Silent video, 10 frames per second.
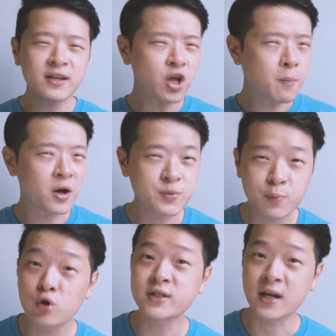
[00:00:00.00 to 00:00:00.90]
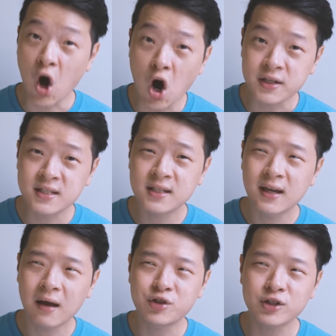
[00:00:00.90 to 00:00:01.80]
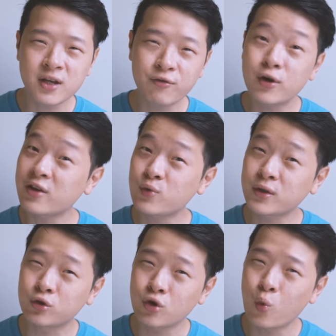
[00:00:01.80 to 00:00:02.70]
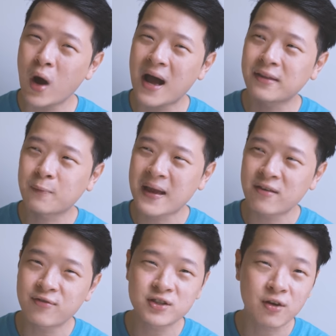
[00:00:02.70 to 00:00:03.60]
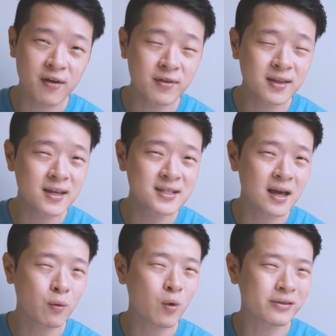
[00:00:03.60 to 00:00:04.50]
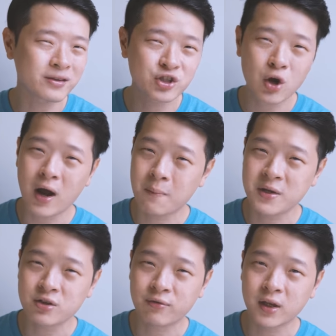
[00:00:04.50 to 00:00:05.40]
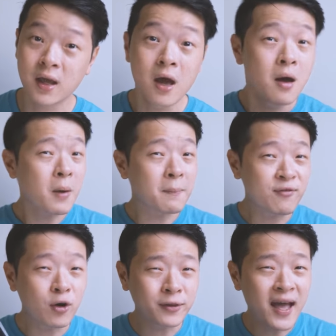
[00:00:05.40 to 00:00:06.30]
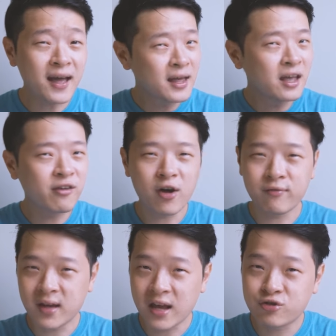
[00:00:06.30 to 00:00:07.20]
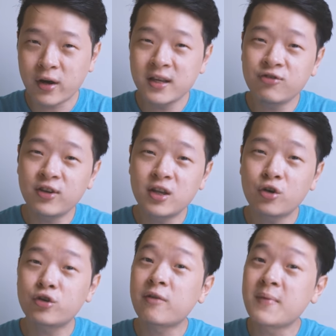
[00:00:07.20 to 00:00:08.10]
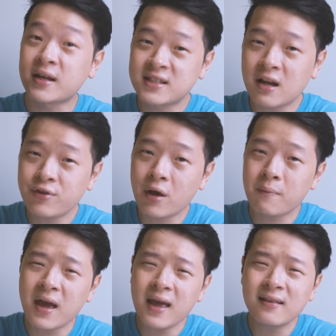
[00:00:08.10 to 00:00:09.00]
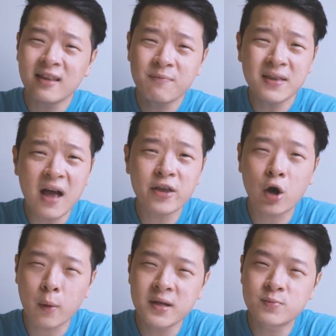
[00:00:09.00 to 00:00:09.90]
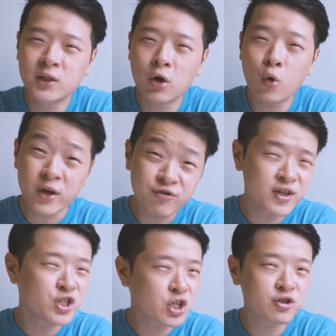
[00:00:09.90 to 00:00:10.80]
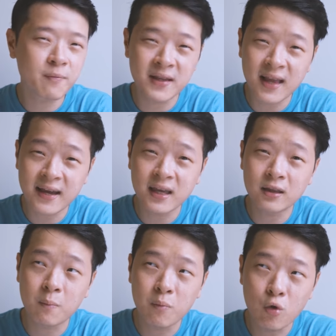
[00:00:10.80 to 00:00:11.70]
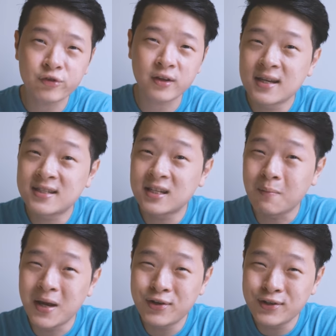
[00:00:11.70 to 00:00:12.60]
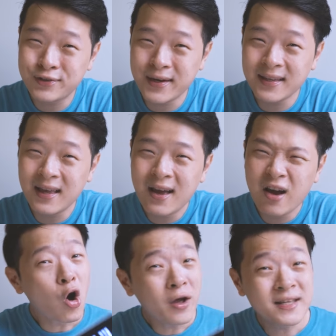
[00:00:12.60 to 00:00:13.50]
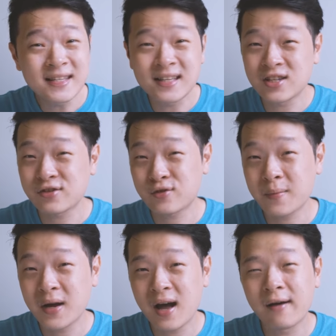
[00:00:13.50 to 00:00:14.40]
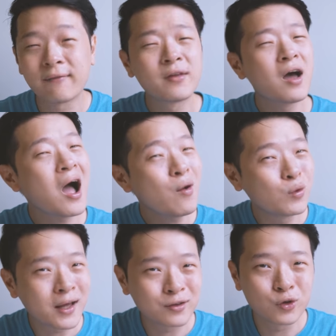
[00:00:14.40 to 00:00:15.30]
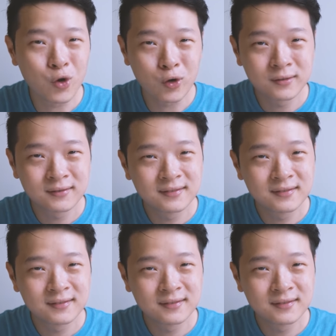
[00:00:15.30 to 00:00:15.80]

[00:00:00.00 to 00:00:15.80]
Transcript: let's talk about its pros and cons. I'm sure some of you guys want to know what are the benefits of having this and what are the shortcomings of it. But before that, if you have been enjoying this video, do give me a thumbs up and leave me down in the comments below which features you have been liking the most. Is it the LaMetric screen or is it the subscriber count? I would like to know.